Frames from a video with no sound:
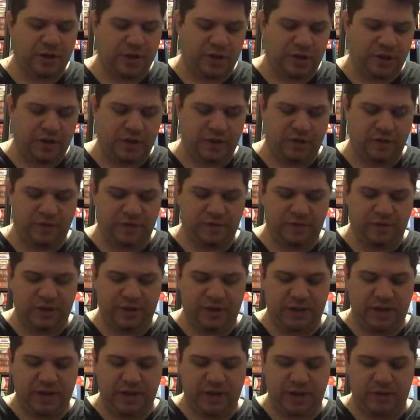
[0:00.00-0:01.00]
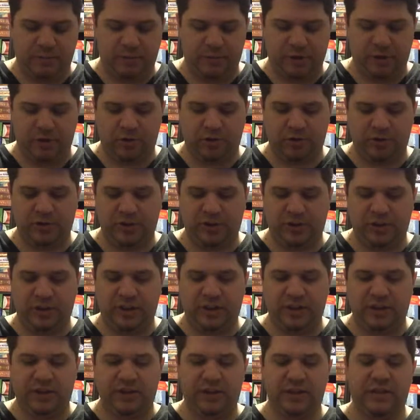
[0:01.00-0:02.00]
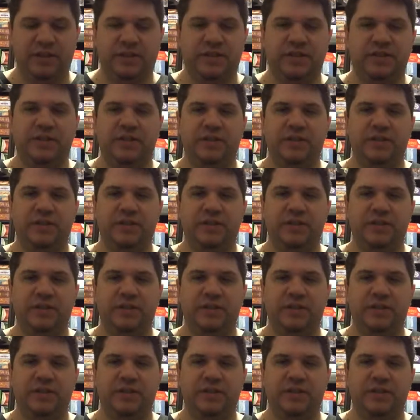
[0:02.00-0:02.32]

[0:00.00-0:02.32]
of the game currently is